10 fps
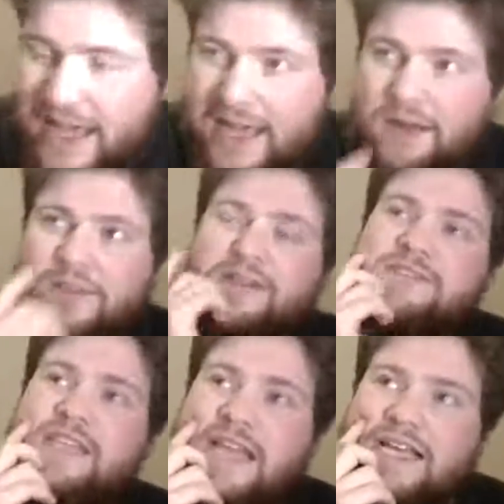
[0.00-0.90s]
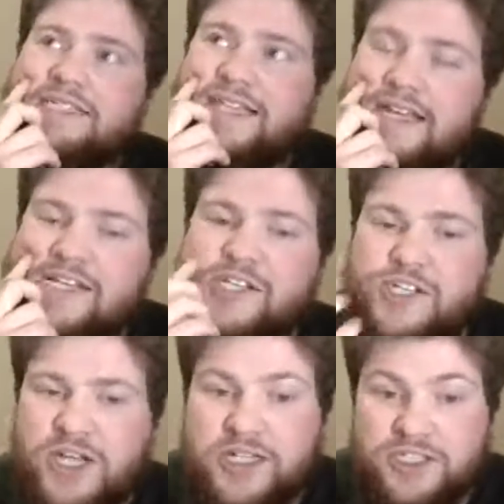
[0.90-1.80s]
I think it was the
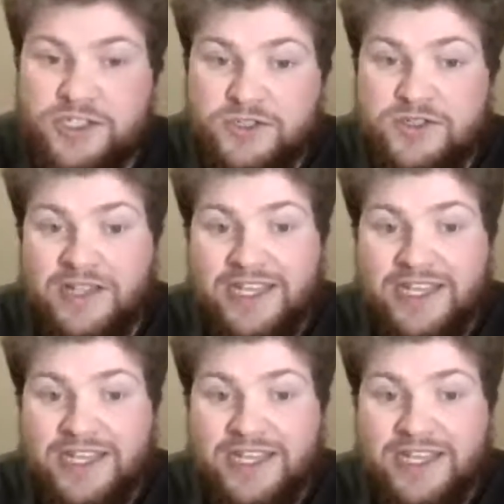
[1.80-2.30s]
last-ish issue